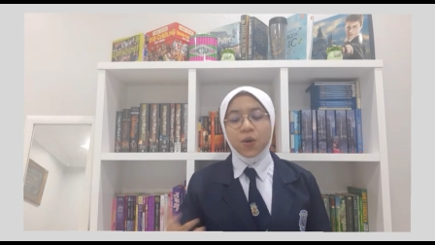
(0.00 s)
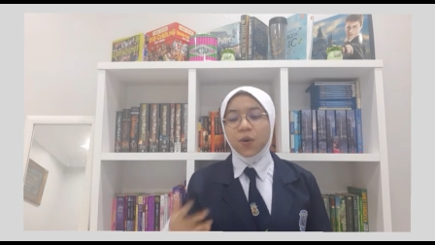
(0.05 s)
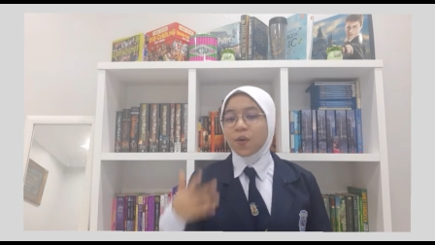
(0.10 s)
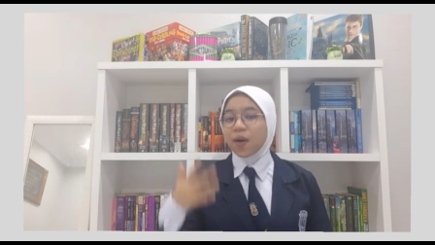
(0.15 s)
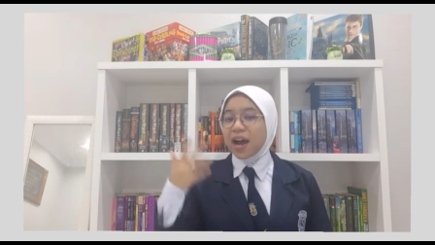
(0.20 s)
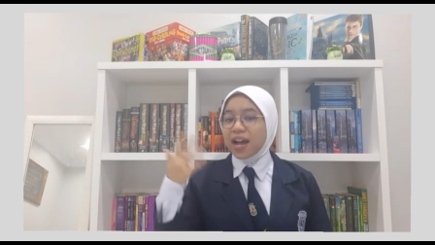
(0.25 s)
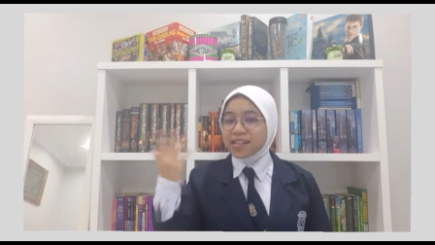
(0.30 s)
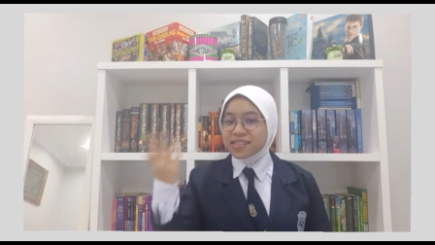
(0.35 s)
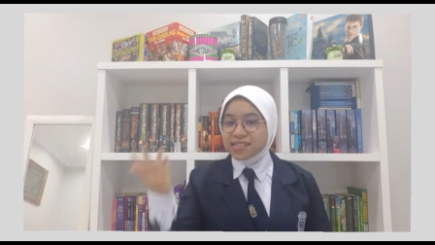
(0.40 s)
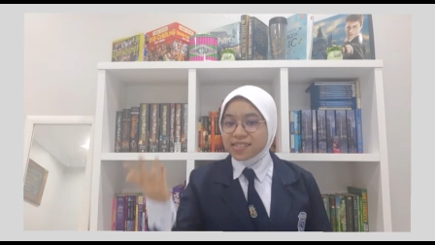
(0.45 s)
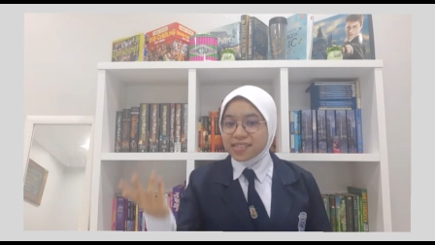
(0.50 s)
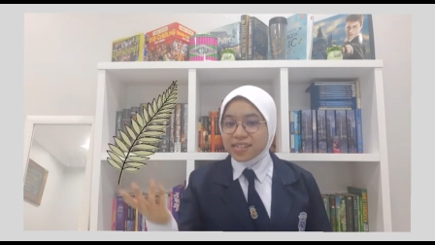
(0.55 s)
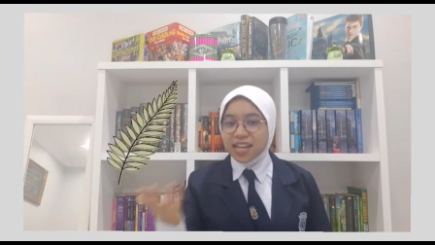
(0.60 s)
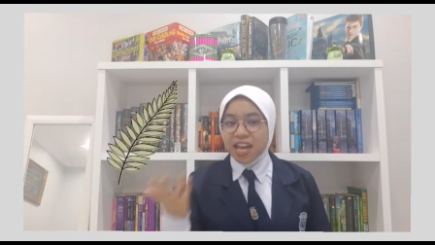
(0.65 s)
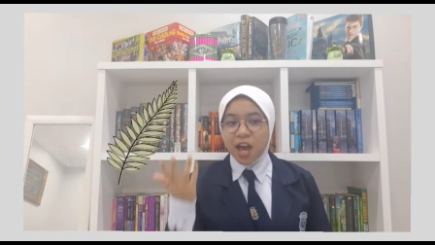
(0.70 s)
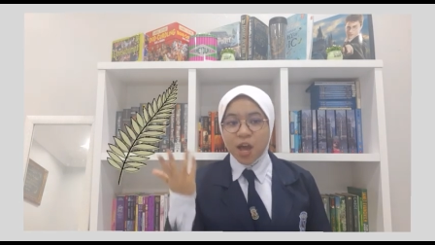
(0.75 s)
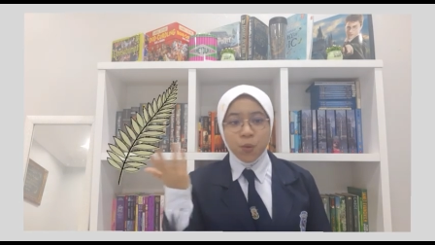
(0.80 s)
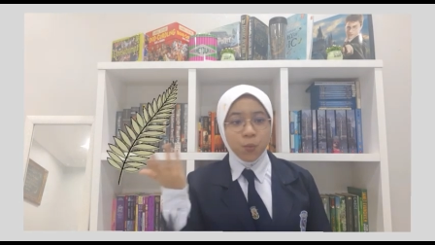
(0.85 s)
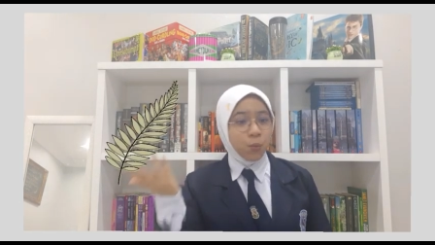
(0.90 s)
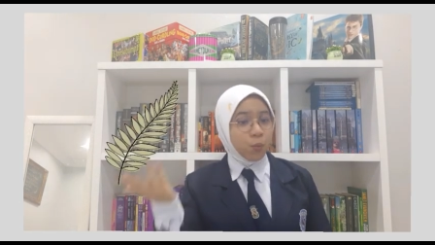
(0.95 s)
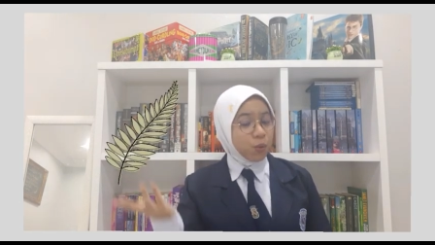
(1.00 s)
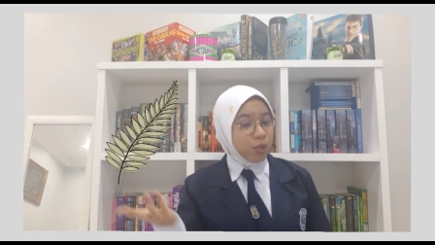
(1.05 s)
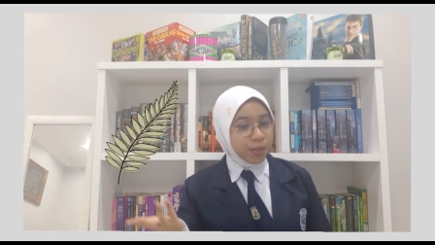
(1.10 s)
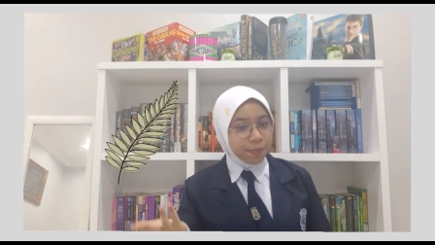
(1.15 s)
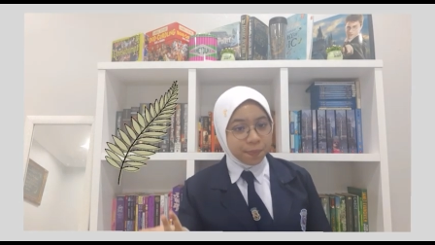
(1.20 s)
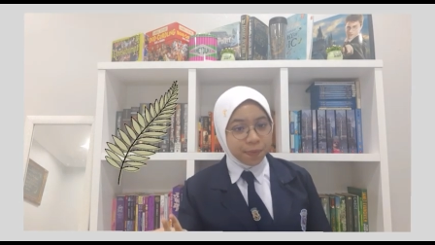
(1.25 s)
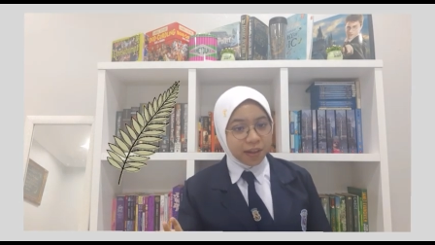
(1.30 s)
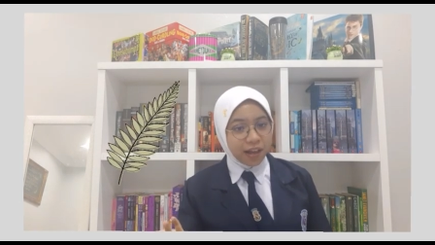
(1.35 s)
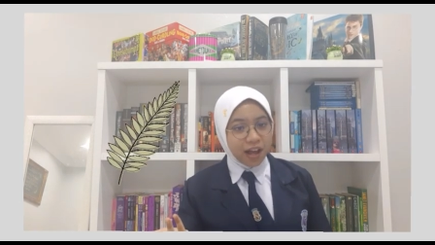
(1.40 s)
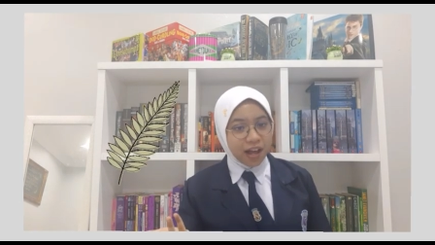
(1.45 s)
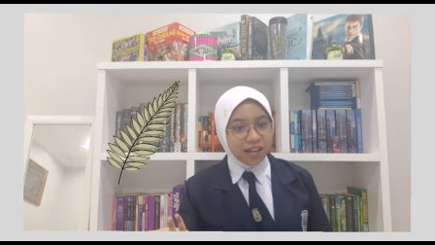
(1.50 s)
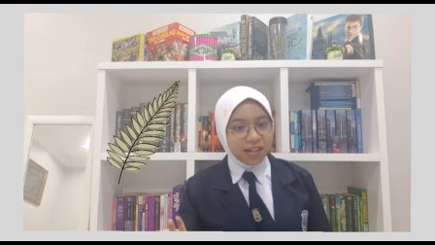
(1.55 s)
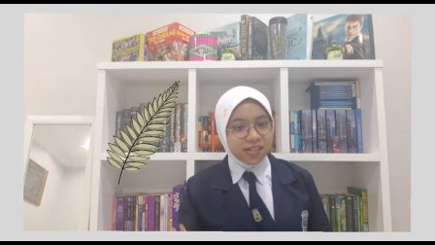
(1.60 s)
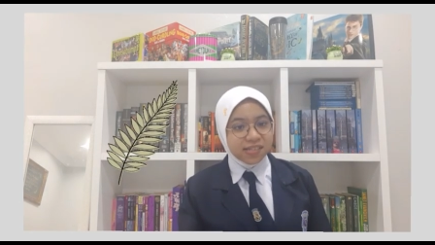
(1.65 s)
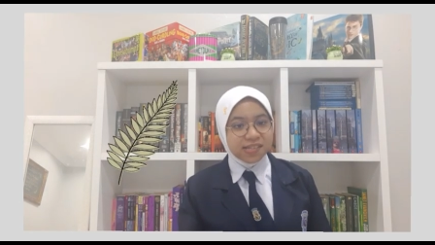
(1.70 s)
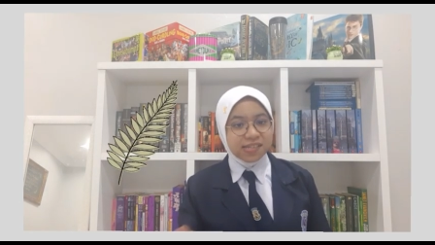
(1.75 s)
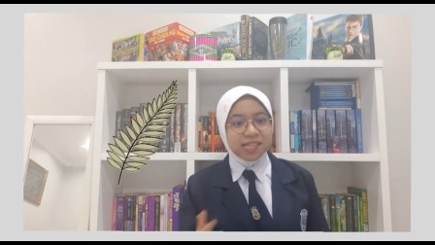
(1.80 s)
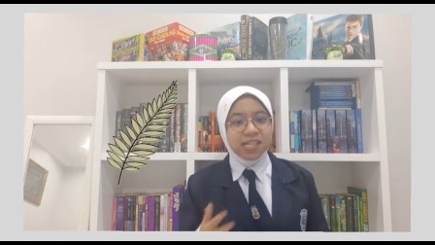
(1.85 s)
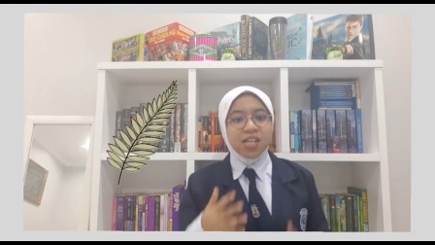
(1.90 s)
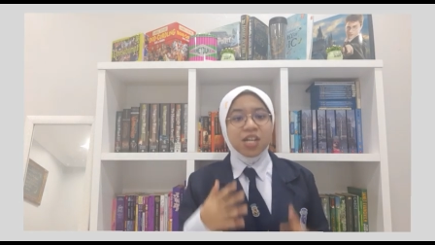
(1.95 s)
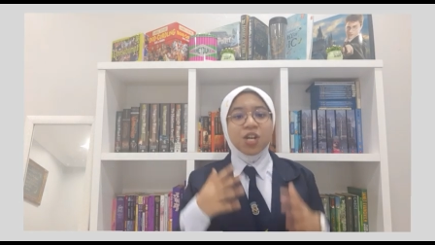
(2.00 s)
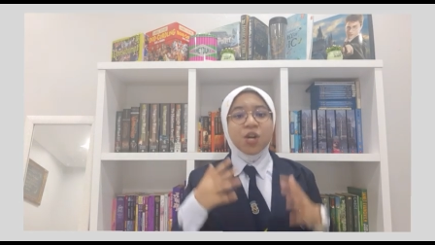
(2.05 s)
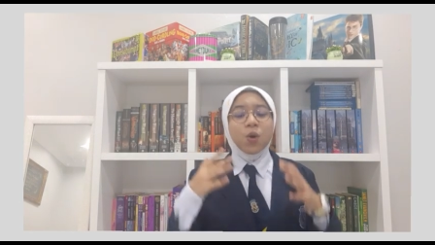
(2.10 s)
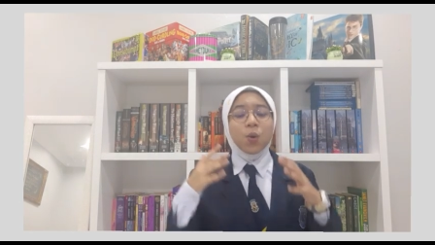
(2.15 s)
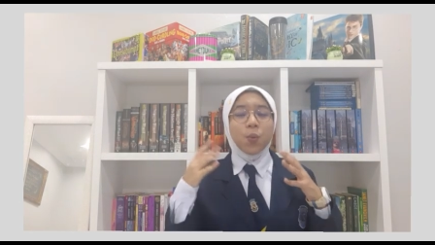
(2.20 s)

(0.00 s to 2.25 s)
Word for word: grassy and woody plants,